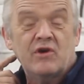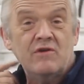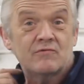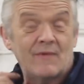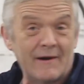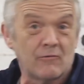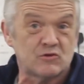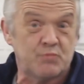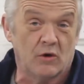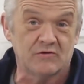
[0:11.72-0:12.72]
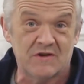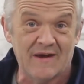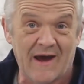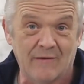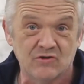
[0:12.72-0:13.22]
Keith Reynolds pointed
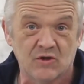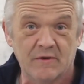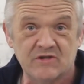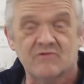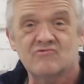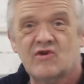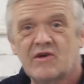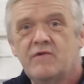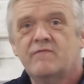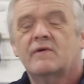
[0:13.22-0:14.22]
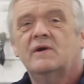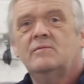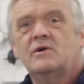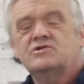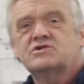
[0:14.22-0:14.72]
it out to me, so thank you very
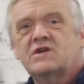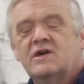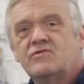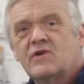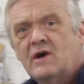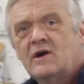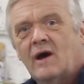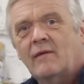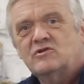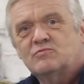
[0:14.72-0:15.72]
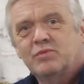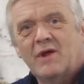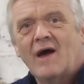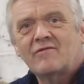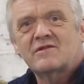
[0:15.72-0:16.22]
much, Keith. I was
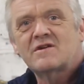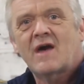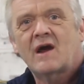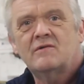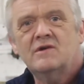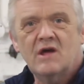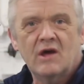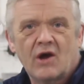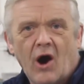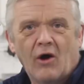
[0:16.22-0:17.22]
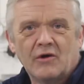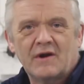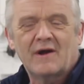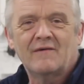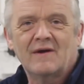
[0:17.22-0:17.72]
blithely carrying on
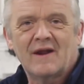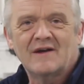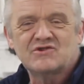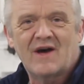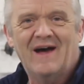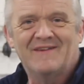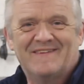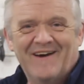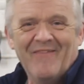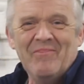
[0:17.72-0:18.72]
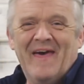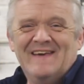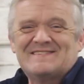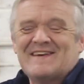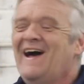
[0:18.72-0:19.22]
and I realised that I'd done
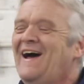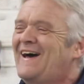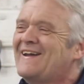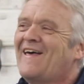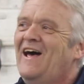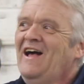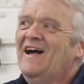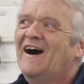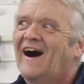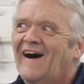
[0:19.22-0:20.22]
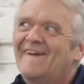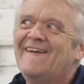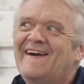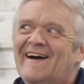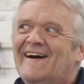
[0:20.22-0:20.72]
this and I thought, oh
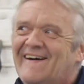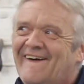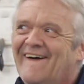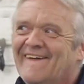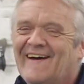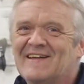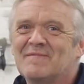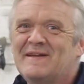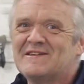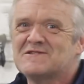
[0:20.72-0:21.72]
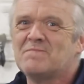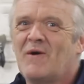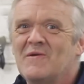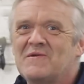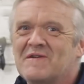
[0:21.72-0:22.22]
dear, oh, that'll be
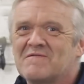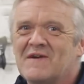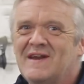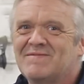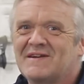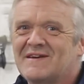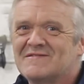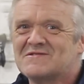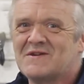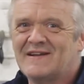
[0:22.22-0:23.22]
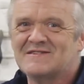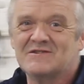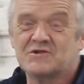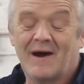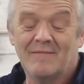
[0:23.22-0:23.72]
disappointing for anybody who's going to
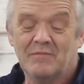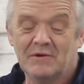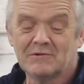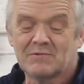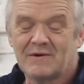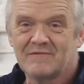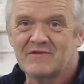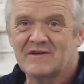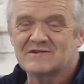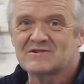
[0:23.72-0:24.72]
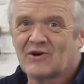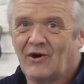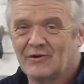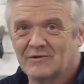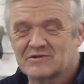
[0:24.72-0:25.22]
actually try and build one of these
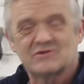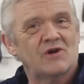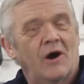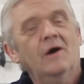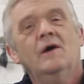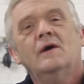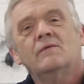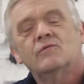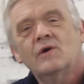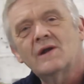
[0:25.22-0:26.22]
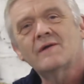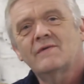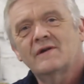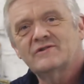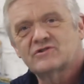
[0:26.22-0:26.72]
coils. So
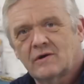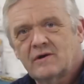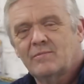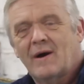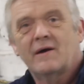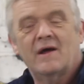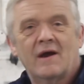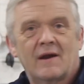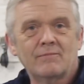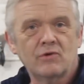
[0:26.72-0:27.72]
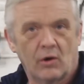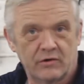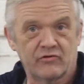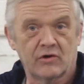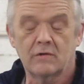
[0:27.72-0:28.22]
really sorry about it, and I'm
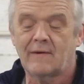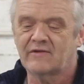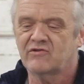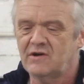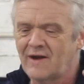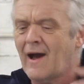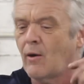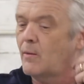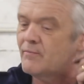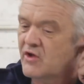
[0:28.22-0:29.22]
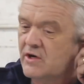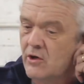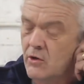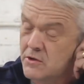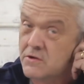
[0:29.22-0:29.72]
going to correct it now. And
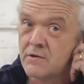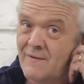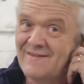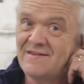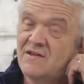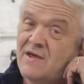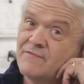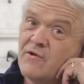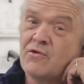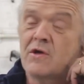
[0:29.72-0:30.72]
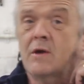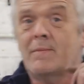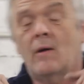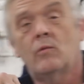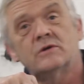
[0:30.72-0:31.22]
in order to correct it, you have to think
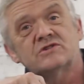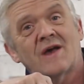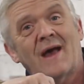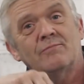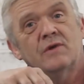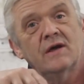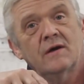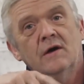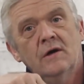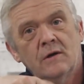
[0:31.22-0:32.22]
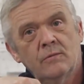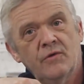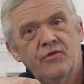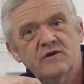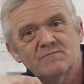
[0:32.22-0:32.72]
about what's happening
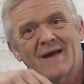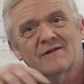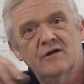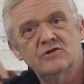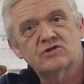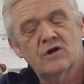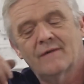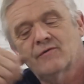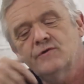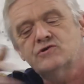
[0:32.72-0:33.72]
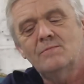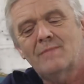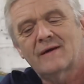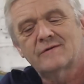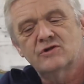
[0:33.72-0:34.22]
with these magnets. So I've glued some
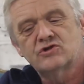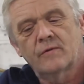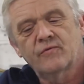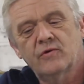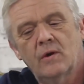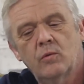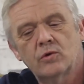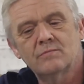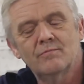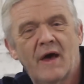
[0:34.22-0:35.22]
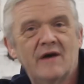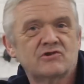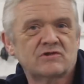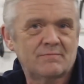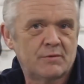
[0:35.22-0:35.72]
magnets onto a wooden base
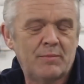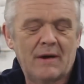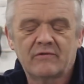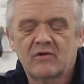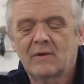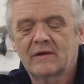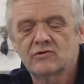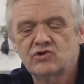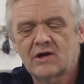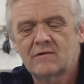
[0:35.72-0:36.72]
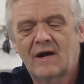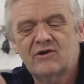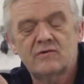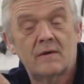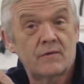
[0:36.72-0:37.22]
because I'm preparing to make the
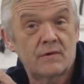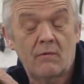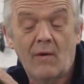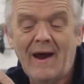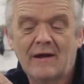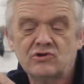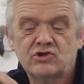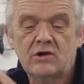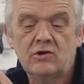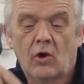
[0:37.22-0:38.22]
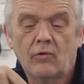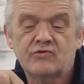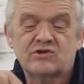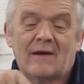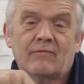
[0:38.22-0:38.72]
generator, and they're arranged in
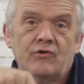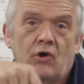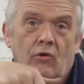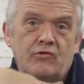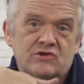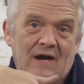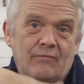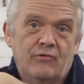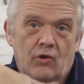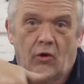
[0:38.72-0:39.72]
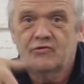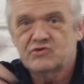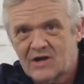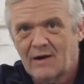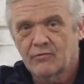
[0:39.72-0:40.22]
north, south, north, south, north,
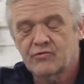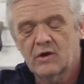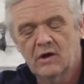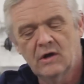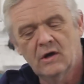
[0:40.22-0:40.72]
south.